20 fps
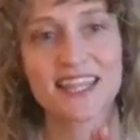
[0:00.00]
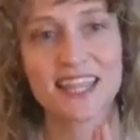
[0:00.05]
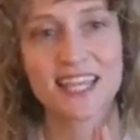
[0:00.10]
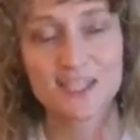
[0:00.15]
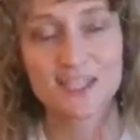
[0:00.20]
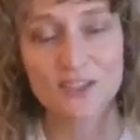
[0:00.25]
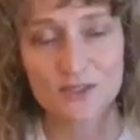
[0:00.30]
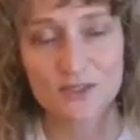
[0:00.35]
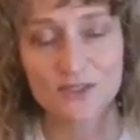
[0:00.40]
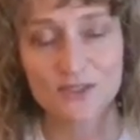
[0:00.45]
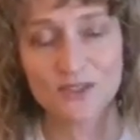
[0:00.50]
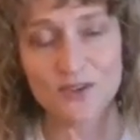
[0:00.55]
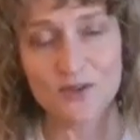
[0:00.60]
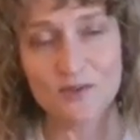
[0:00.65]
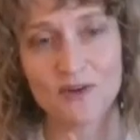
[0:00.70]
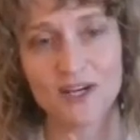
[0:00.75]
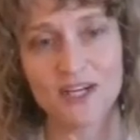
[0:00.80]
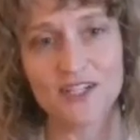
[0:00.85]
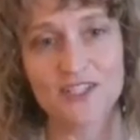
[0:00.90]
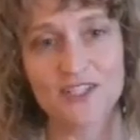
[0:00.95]
thank you so
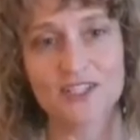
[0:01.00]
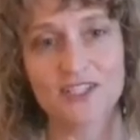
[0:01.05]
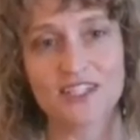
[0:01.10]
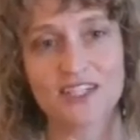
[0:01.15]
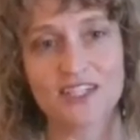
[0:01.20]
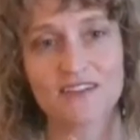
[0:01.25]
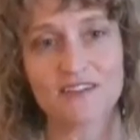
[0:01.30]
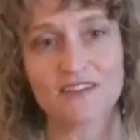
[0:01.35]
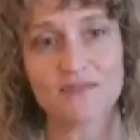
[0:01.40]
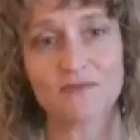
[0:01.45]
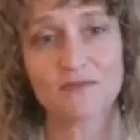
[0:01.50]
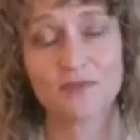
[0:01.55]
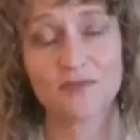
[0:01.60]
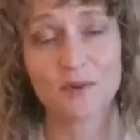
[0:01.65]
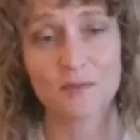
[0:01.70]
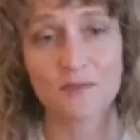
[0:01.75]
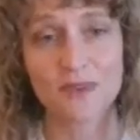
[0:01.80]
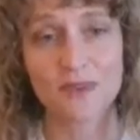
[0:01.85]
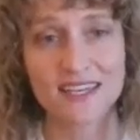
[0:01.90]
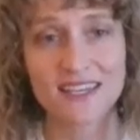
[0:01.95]
much
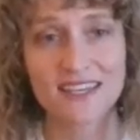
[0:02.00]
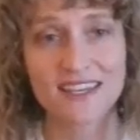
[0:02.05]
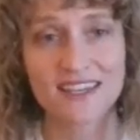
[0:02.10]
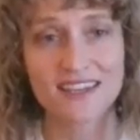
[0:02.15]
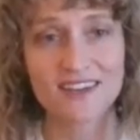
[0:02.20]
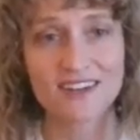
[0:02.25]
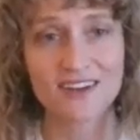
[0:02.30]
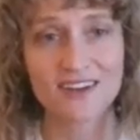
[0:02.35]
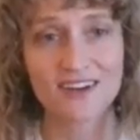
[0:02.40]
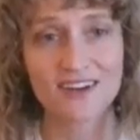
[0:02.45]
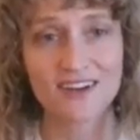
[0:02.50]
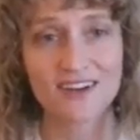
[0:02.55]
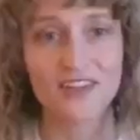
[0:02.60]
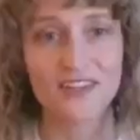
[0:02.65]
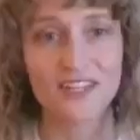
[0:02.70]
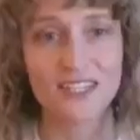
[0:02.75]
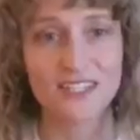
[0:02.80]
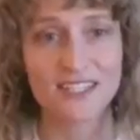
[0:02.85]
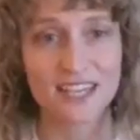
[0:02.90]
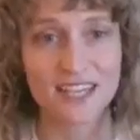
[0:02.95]
for being here on
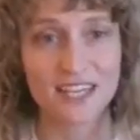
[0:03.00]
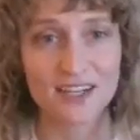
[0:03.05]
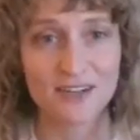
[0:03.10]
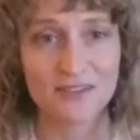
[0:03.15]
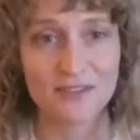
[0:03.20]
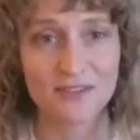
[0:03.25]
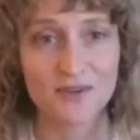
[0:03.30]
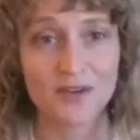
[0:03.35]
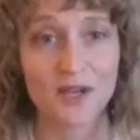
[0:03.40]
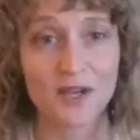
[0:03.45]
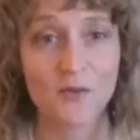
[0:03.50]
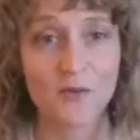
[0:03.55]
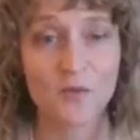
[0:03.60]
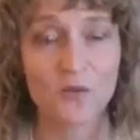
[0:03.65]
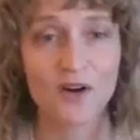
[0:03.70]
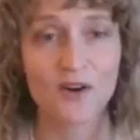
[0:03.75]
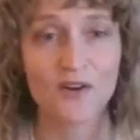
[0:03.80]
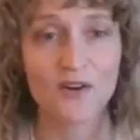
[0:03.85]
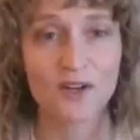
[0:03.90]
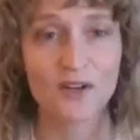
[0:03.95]
this interview, and
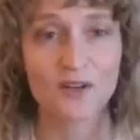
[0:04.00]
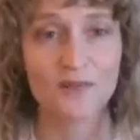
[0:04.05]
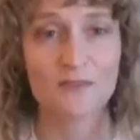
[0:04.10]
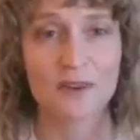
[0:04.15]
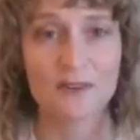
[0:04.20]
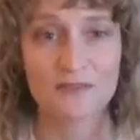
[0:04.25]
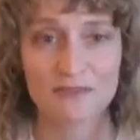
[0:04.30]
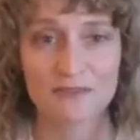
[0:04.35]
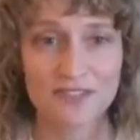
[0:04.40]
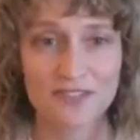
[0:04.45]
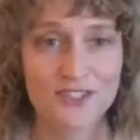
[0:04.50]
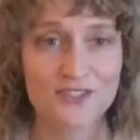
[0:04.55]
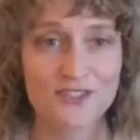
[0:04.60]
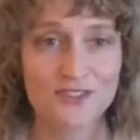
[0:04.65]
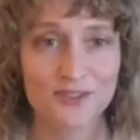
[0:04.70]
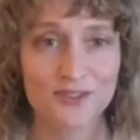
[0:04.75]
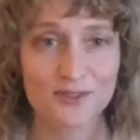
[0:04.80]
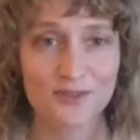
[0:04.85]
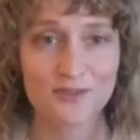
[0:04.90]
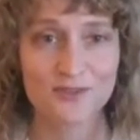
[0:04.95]
welcome via
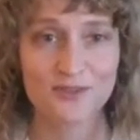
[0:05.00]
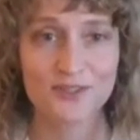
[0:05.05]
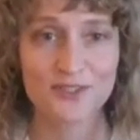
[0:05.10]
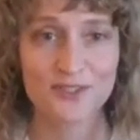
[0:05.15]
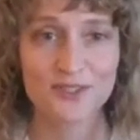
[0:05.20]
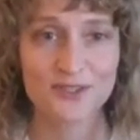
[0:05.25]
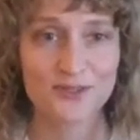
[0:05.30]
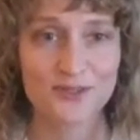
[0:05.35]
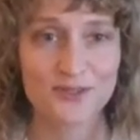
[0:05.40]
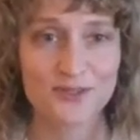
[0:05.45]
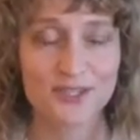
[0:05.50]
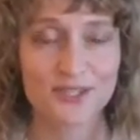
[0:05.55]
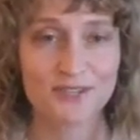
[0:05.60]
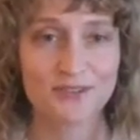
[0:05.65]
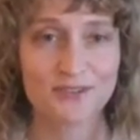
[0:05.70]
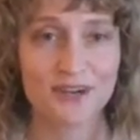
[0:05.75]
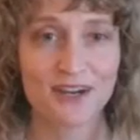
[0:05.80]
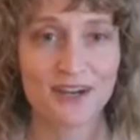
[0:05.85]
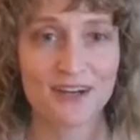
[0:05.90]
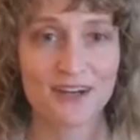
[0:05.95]
Zoom to
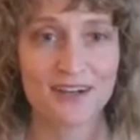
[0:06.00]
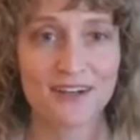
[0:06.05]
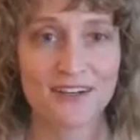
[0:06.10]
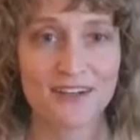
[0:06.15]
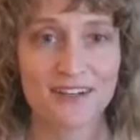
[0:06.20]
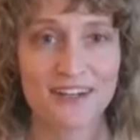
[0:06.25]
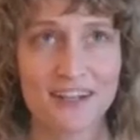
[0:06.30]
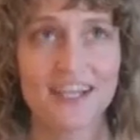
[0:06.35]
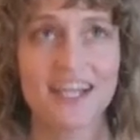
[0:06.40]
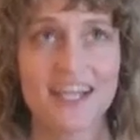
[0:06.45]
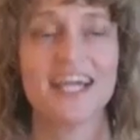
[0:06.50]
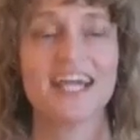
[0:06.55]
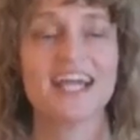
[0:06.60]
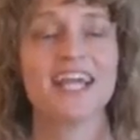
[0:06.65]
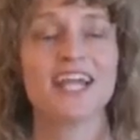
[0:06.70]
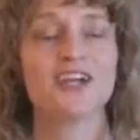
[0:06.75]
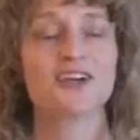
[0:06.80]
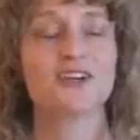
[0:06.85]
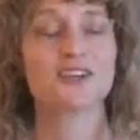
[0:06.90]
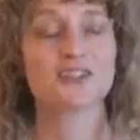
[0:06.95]
the
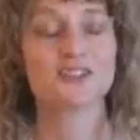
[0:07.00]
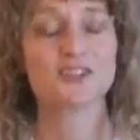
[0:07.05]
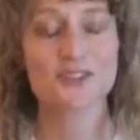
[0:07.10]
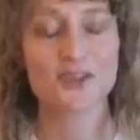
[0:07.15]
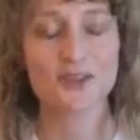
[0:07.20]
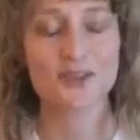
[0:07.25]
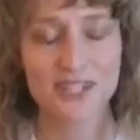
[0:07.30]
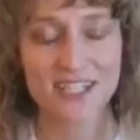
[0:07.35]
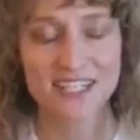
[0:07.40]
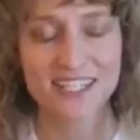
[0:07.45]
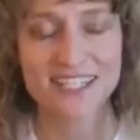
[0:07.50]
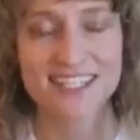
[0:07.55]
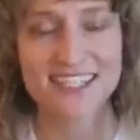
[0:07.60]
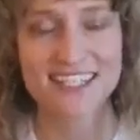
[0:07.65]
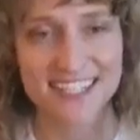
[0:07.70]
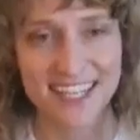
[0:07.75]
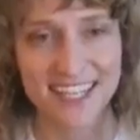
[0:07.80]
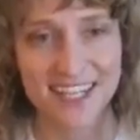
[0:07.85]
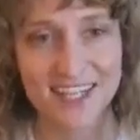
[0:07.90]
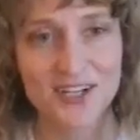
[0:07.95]
Arizona
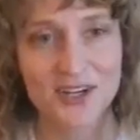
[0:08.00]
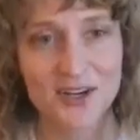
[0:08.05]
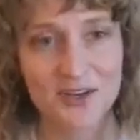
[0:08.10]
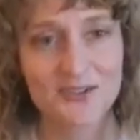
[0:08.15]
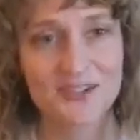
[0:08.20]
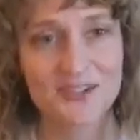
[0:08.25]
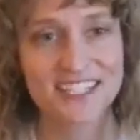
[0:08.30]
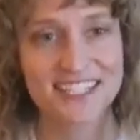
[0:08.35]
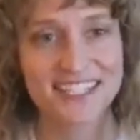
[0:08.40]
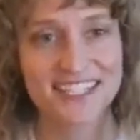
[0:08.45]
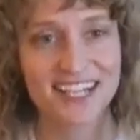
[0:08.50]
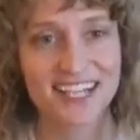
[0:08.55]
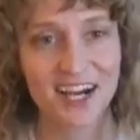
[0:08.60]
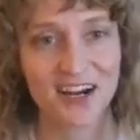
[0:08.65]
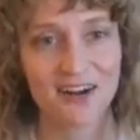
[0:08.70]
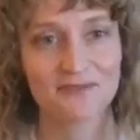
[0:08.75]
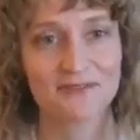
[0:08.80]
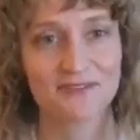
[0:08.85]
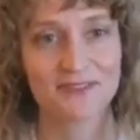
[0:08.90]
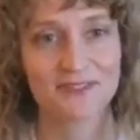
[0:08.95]
State OT
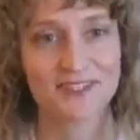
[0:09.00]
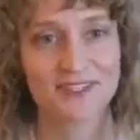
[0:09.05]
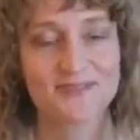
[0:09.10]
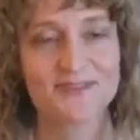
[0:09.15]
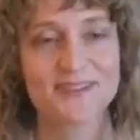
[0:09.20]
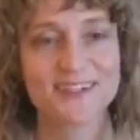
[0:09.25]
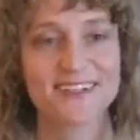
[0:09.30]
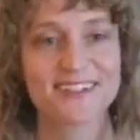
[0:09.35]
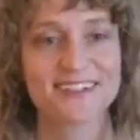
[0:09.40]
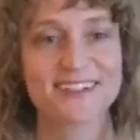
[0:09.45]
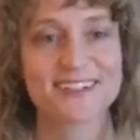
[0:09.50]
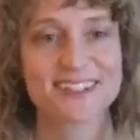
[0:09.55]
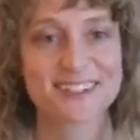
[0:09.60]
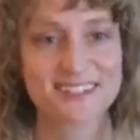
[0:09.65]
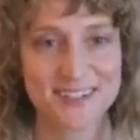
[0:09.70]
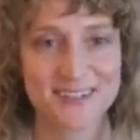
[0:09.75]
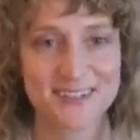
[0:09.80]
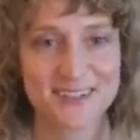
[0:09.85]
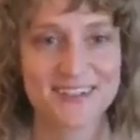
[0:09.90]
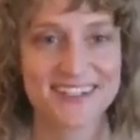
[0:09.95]
Conference. We are
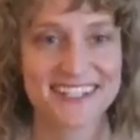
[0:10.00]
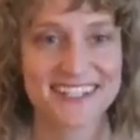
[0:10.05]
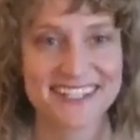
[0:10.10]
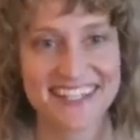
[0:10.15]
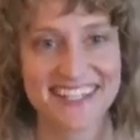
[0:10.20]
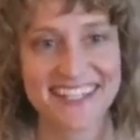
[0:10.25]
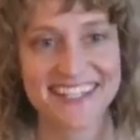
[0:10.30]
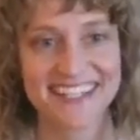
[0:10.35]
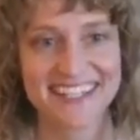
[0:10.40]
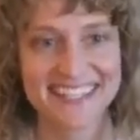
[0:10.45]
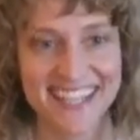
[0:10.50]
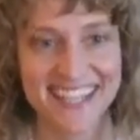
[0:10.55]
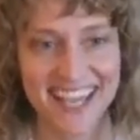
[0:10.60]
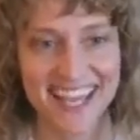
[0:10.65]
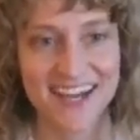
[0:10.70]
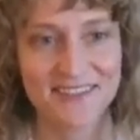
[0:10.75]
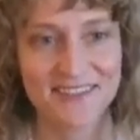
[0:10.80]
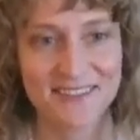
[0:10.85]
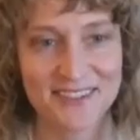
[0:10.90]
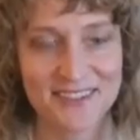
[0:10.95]
so excited to
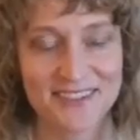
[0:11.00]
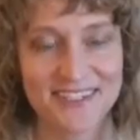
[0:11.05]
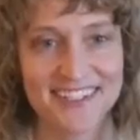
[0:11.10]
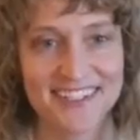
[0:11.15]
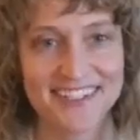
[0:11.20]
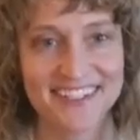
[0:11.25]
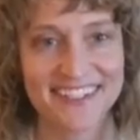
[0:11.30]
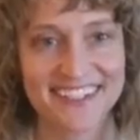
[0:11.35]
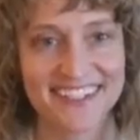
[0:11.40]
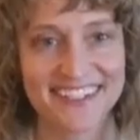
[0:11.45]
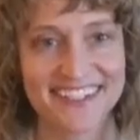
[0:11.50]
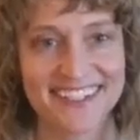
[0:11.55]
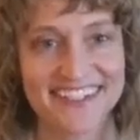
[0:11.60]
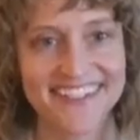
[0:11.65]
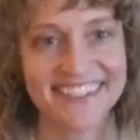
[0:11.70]
have you here.